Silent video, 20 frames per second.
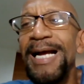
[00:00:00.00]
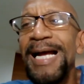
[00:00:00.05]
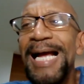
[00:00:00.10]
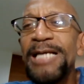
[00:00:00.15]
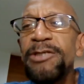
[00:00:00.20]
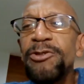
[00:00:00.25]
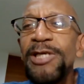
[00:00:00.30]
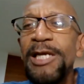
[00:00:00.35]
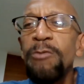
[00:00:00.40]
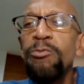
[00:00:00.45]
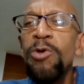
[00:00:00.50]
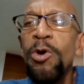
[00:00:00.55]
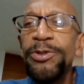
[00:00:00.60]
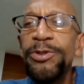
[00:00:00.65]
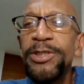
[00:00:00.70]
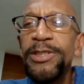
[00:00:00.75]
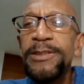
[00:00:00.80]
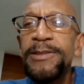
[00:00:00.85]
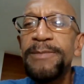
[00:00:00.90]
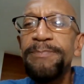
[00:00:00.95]
Actually, I
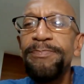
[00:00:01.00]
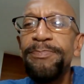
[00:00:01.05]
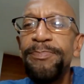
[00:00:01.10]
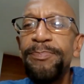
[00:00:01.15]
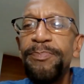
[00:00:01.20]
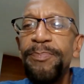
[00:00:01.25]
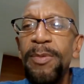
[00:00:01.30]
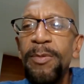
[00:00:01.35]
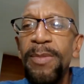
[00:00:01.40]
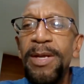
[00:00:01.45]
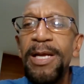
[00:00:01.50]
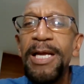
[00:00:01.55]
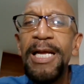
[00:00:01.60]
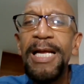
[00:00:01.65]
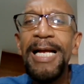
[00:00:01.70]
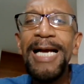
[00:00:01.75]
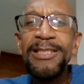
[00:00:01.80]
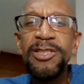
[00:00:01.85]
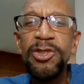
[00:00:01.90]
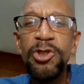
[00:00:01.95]
wrote this
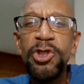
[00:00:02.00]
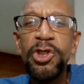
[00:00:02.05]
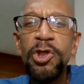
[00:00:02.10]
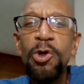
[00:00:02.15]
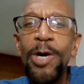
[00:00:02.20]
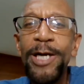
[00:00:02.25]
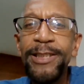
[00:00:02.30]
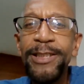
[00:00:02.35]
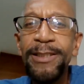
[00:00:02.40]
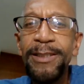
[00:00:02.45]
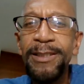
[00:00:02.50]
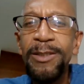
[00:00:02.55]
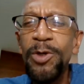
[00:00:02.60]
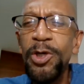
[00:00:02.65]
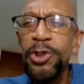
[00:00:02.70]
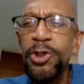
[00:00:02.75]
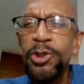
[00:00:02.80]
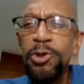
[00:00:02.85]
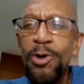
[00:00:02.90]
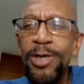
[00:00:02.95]
as a short. You know
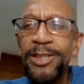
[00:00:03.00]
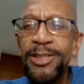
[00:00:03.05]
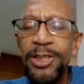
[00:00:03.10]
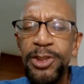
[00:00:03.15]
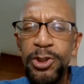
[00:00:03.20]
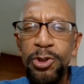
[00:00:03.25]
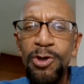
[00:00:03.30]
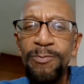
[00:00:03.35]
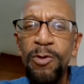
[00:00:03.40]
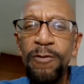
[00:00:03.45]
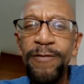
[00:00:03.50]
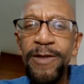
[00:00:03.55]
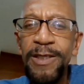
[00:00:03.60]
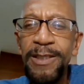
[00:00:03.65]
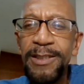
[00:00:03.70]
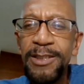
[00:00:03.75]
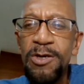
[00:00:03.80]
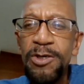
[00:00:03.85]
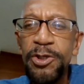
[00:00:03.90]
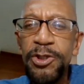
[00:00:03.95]
what a short is? A short movie.
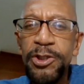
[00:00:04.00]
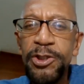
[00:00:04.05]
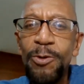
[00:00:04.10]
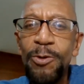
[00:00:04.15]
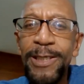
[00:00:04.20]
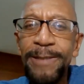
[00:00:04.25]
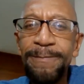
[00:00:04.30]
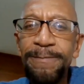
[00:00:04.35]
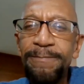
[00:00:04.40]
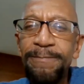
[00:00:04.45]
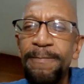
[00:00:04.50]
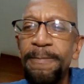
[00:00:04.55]
It's called a short.